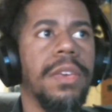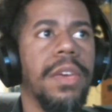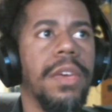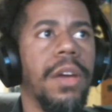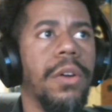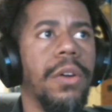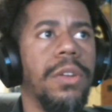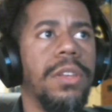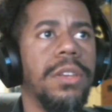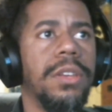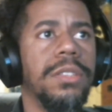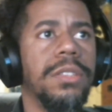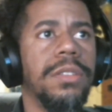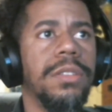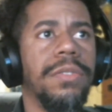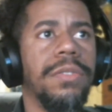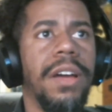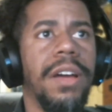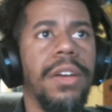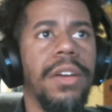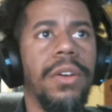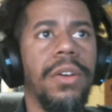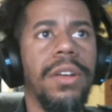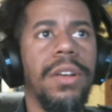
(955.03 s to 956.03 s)
Eldians of
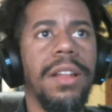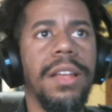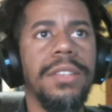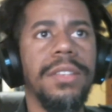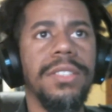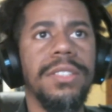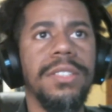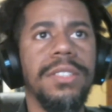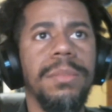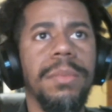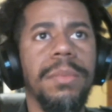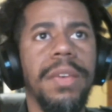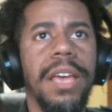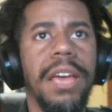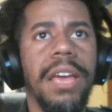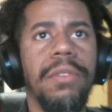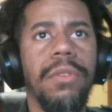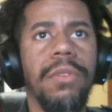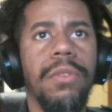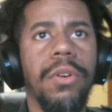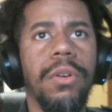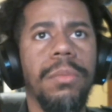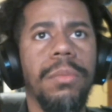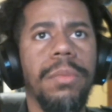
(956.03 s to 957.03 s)
higher classes may
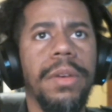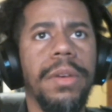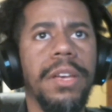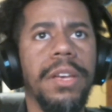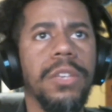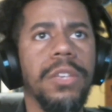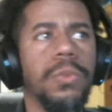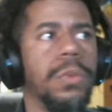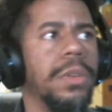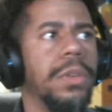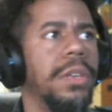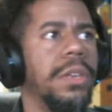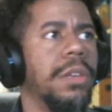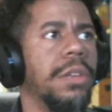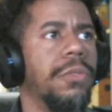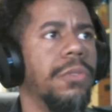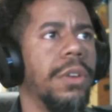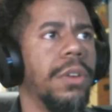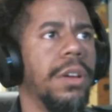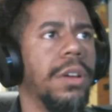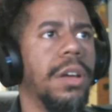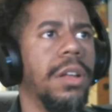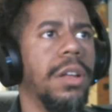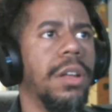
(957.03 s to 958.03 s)
have armbands with
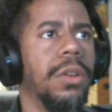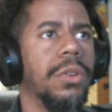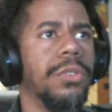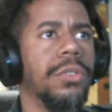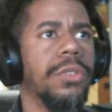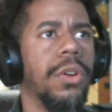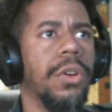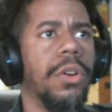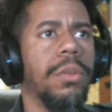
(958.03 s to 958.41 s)
different colors.